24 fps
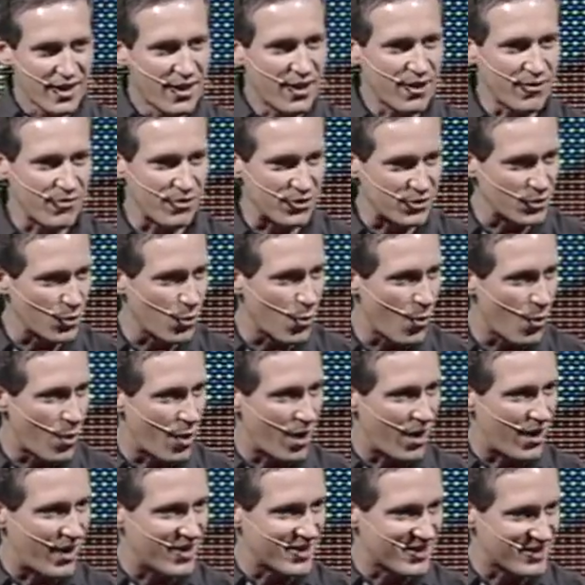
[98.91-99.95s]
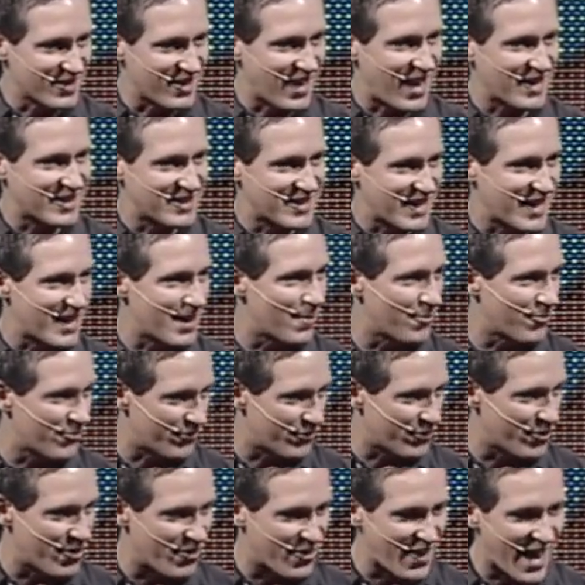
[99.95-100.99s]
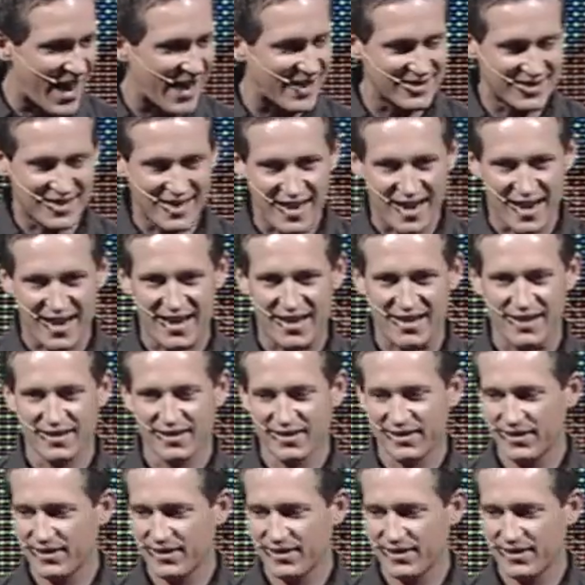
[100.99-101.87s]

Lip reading: of the Torah assigned to him for that day.